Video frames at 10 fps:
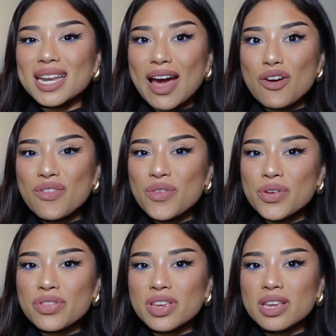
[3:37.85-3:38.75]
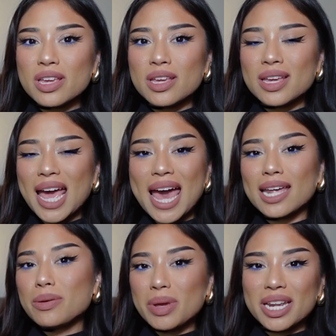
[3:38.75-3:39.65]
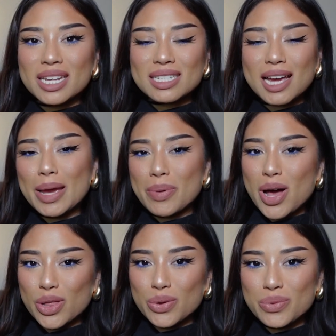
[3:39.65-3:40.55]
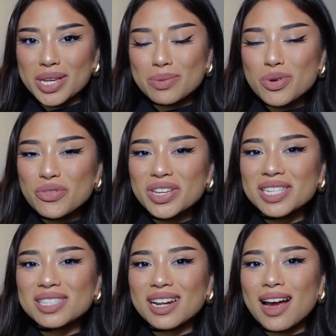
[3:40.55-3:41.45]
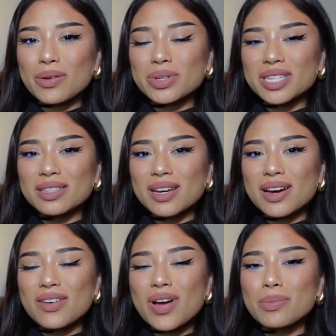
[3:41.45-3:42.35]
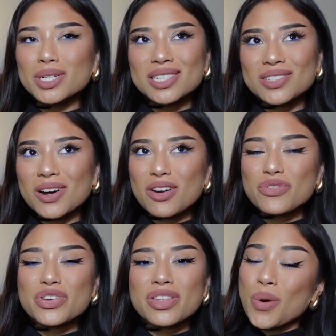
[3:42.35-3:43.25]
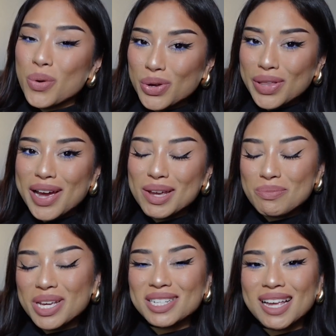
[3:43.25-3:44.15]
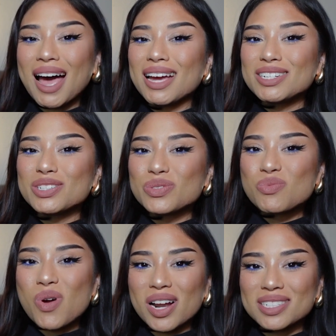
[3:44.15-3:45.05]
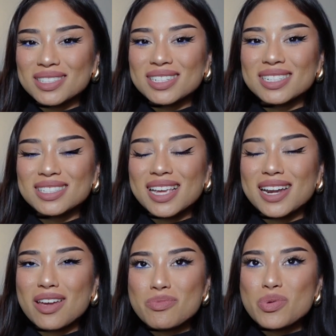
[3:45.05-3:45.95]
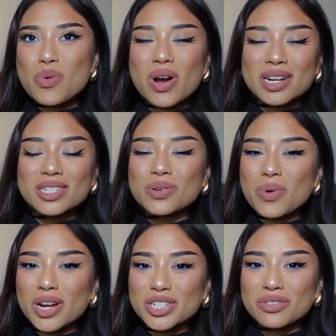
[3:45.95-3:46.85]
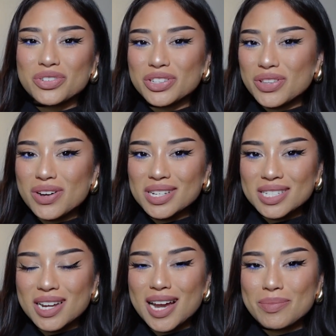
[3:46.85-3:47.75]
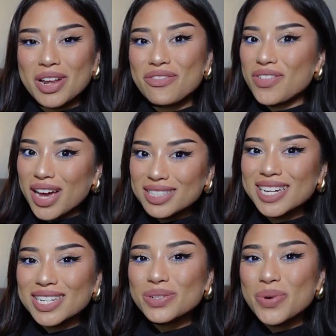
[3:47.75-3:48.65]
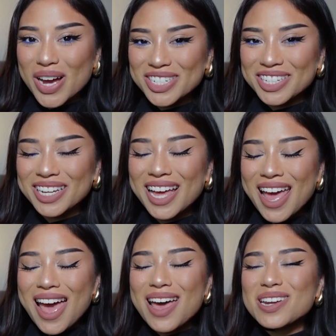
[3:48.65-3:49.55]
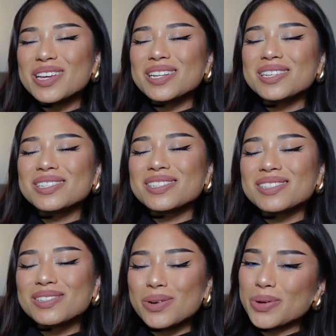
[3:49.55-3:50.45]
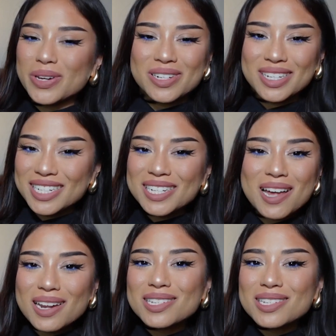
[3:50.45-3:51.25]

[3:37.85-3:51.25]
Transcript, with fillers: now for the animated type Halloween movies that I really love. I'm gonna start off with Coraline because I just watched this and I've been wanting to watch it for the longest time and I finally got to watch it and it is so good. It did not